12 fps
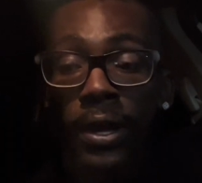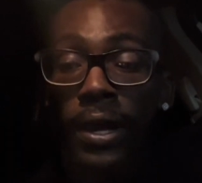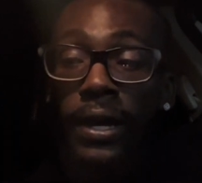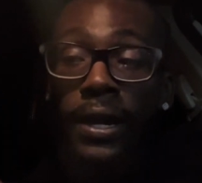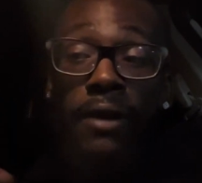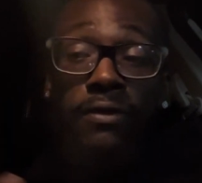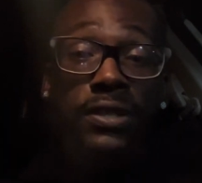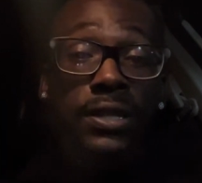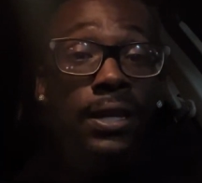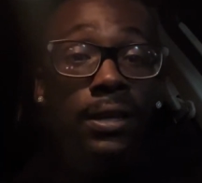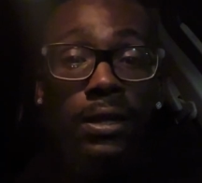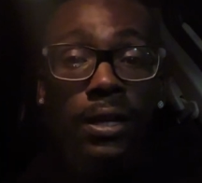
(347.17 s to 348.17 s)
And I've
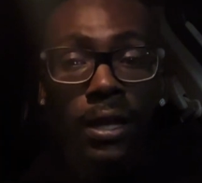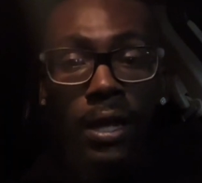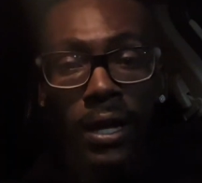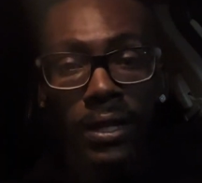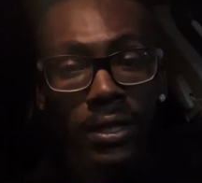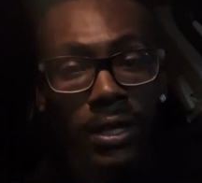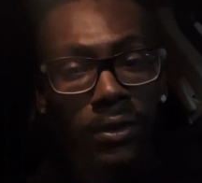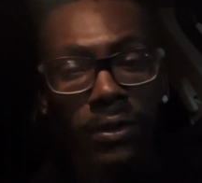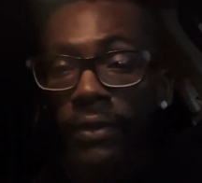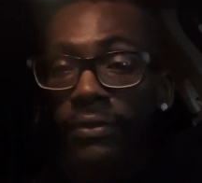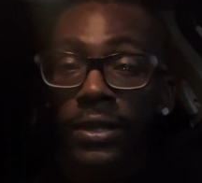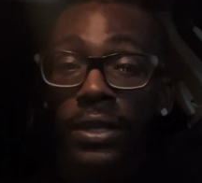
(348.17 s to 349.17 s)
seen the clientele,
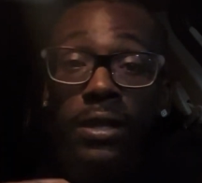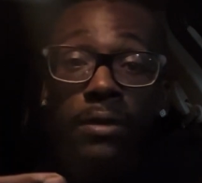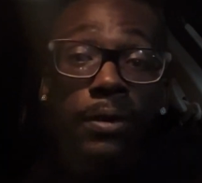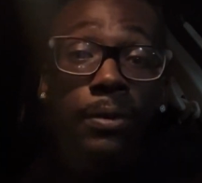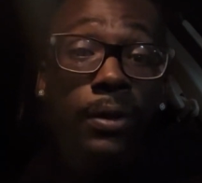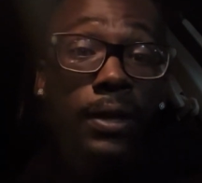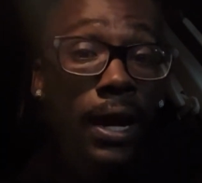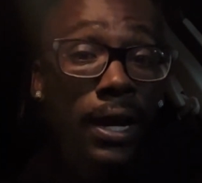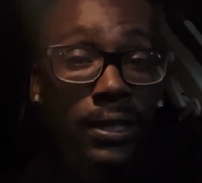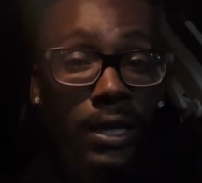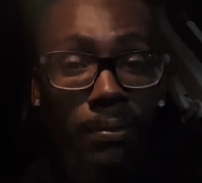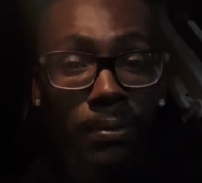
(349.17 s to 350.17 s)
I've seen the people that I
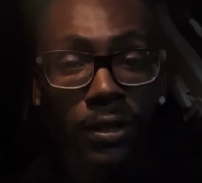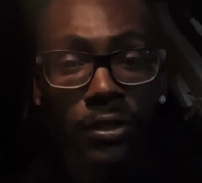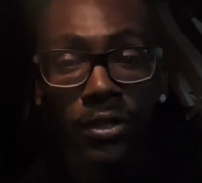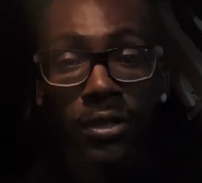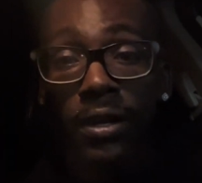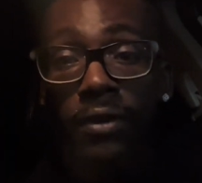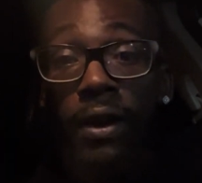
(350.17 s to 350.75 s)
take pictures of,